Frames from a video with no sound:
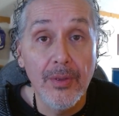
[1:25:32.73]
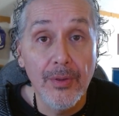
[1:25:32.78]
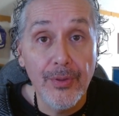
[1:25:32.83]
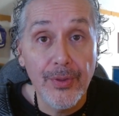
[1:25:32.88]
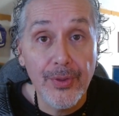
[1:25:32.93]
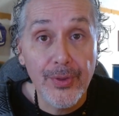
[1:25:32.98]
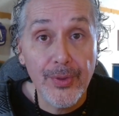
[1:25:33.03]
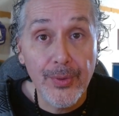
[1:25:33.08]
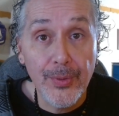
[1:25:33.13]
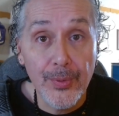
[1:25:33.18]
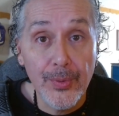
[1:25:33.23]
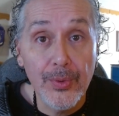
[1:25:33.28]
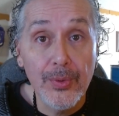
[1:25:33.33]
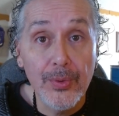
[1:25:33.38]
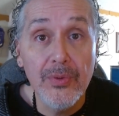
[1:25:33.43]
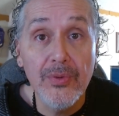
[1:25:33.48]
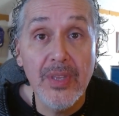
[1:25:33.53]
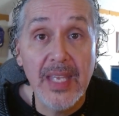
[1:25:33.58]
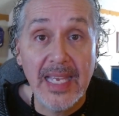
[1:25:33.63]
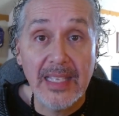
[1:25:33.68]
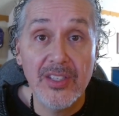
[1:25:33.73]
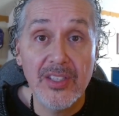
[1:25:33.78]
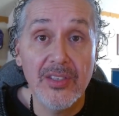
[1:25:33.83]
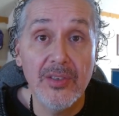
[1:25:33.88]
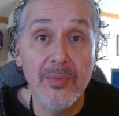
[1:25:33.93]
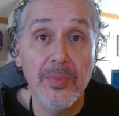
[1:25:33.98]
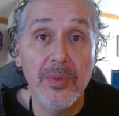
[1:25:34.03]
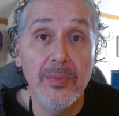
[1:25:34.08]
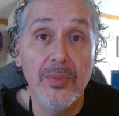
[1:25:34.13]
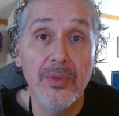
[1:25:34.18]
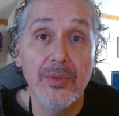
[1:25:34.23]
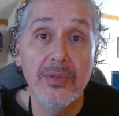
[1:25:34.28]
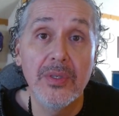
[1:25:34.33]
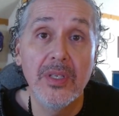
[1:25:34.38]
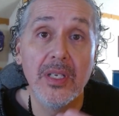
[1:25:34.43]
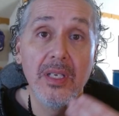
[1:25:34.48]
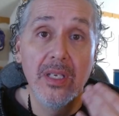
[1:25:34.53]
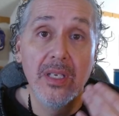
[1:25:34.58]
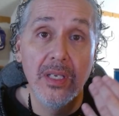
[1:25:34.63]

that supermoon